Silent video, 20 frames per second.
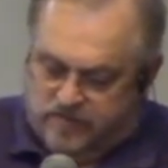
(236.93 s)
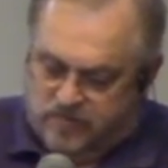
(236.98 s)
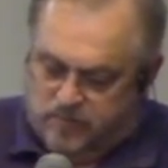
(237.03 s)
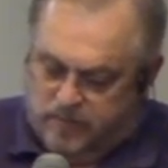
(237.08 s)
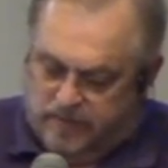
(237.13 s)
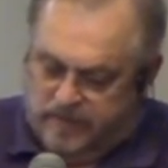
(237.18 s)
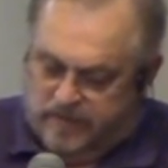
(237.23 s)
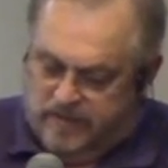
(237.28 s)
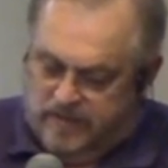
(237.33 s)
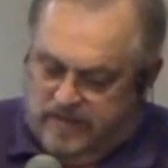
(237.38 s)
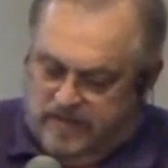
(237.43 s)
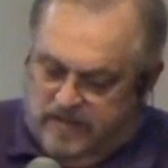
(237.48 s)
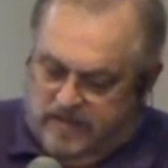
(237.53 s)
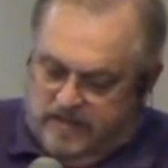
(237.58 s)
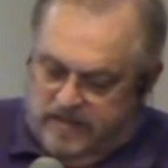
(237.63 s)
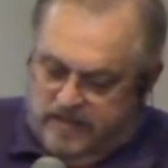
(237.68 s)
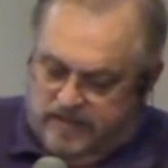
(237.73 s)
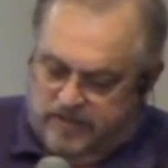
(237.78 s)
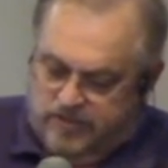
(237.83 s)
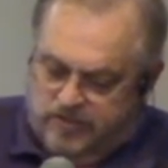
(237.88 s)
speak,
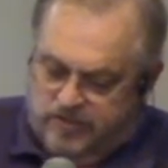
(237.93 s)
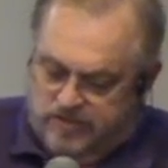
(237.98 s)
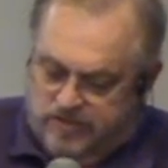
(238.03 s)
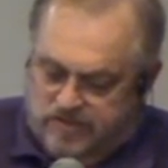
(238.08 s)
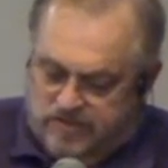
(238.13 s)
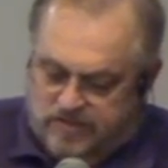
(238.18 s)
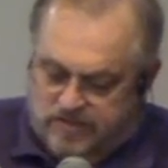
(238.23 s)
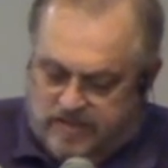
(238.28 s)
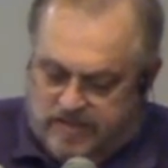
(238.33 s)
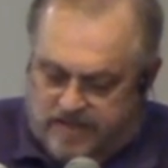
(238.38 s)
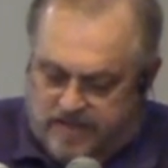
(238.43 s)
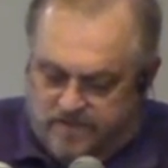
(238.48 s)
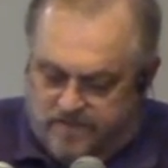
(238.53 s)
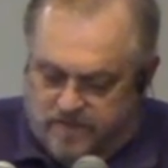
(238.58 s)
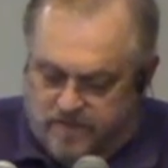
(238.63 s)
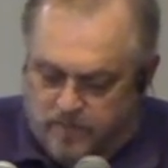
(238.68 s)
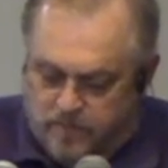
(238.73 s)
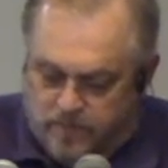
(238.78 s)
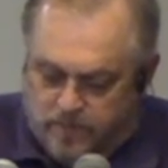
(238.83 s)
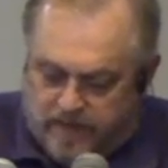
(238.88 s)
and Jesus
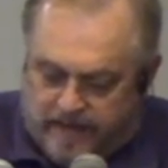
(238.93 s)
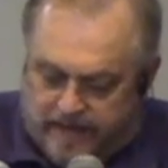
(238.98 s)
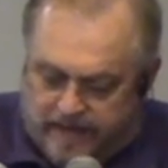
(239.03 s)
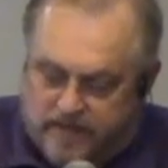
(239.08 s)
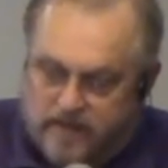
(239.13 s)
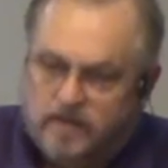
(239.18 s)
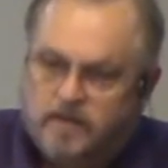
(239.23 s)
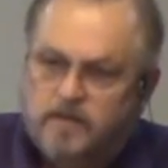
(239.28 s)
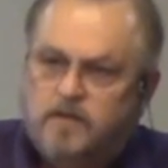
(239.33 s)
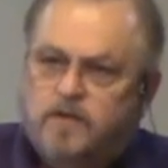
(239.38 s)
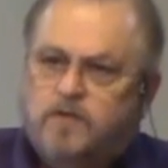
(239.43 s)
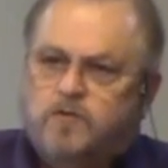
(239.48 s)
gave him back